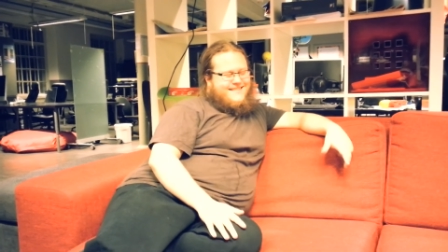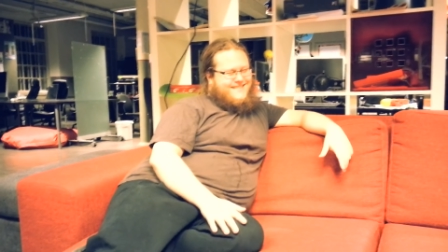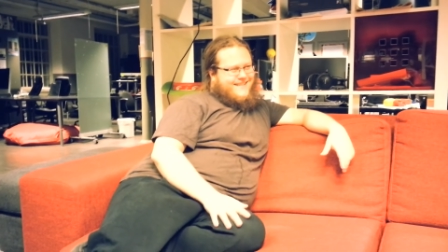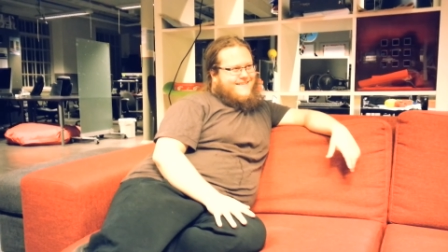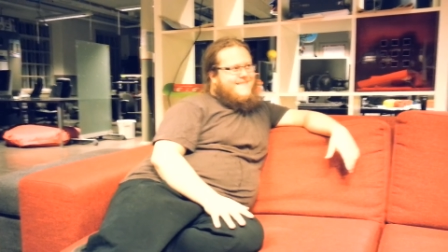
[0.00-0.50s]

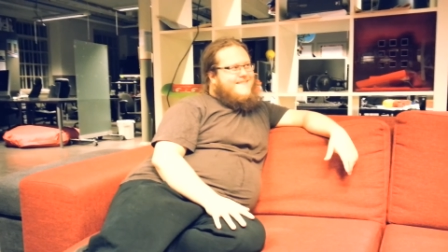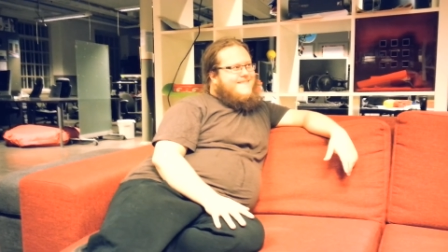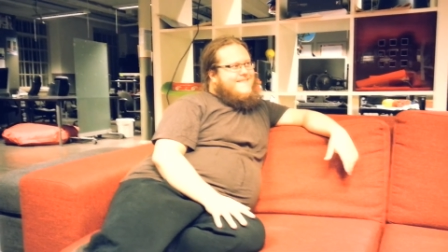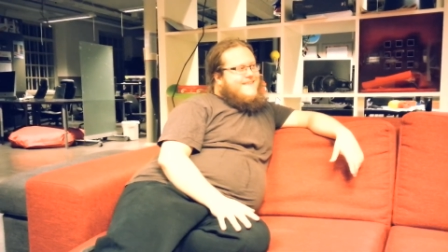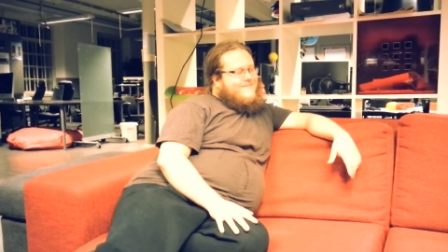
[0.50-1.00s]
so,
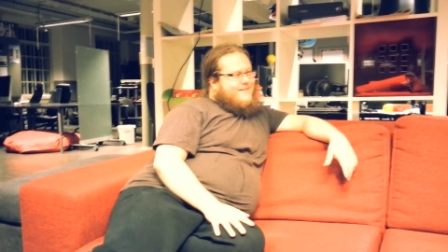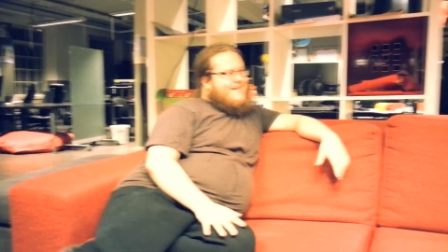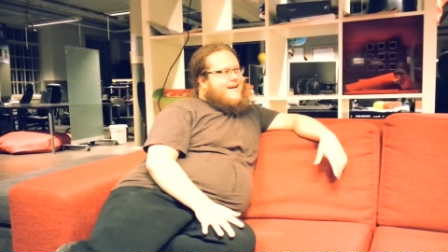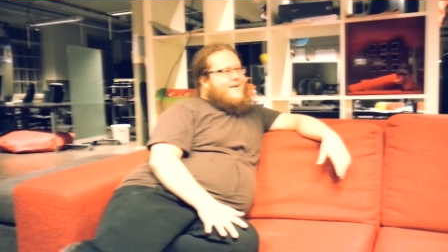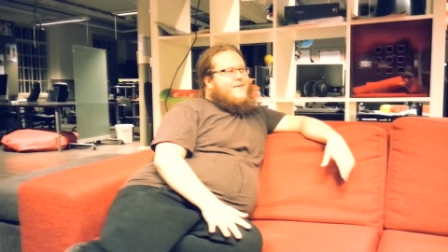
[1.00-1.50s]
but
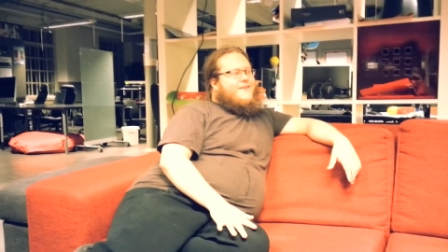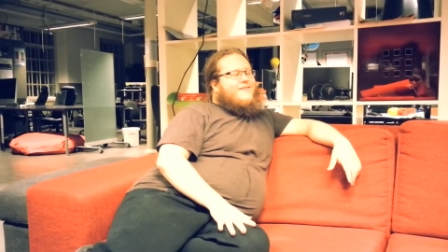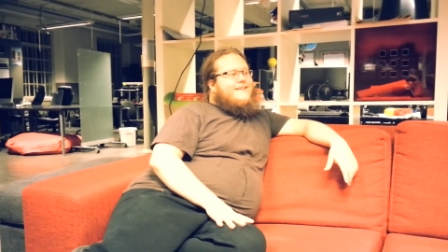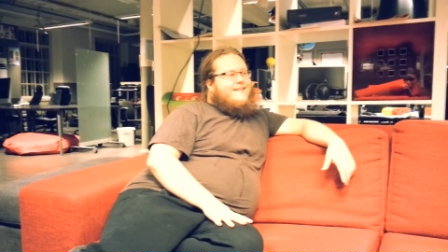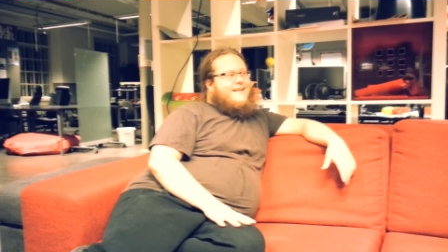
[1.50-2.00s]
yeah,
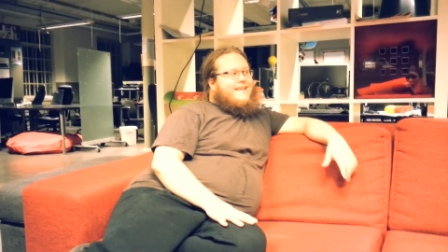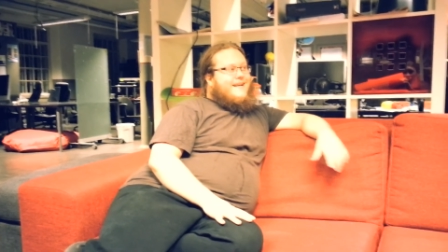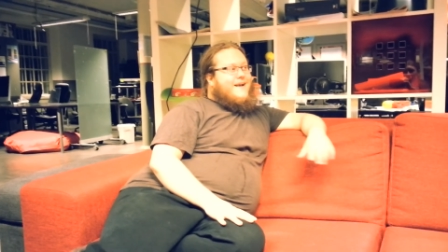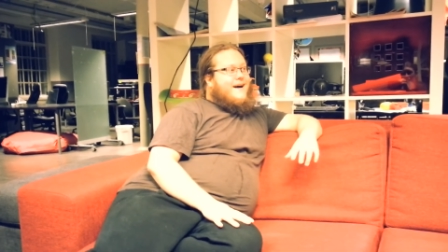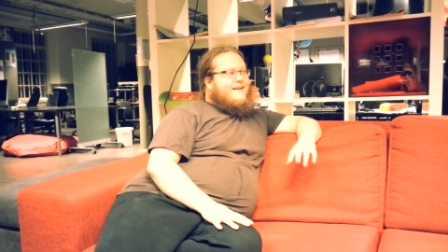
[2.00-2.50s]

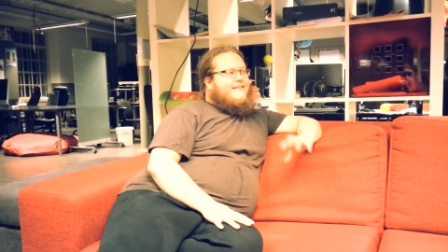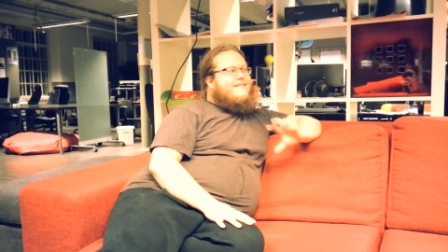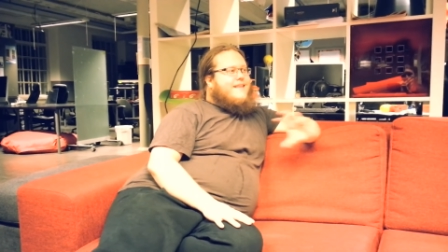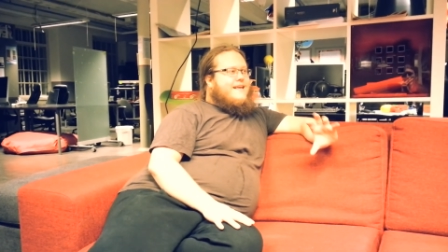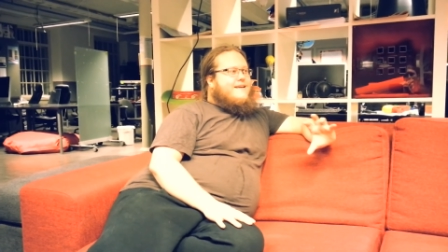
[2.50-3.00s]
currently I
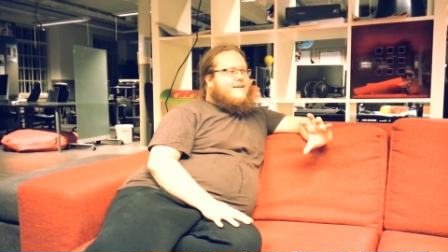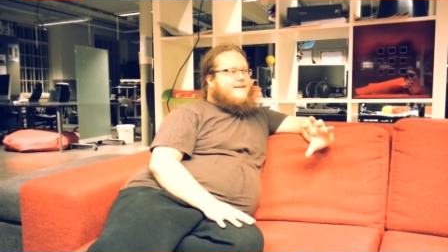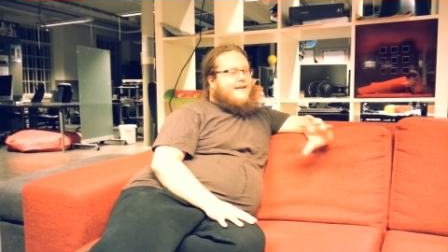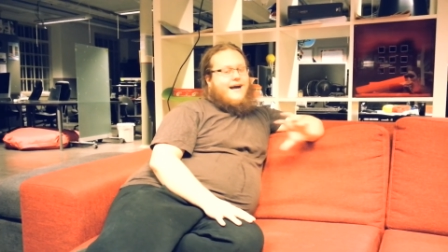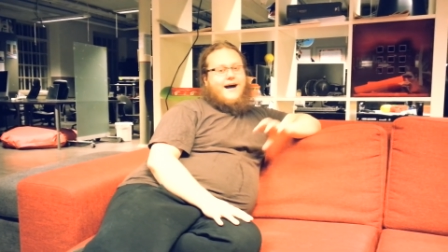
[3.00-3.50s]
think
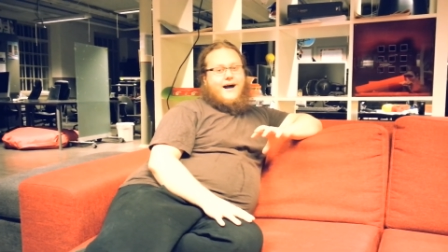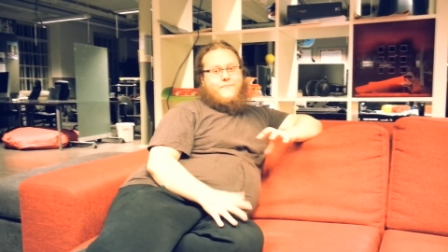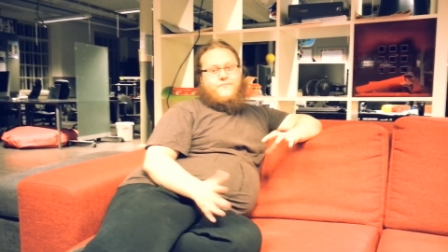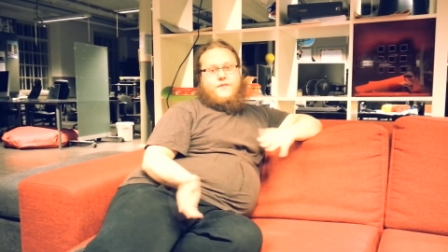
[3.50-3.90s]
uh,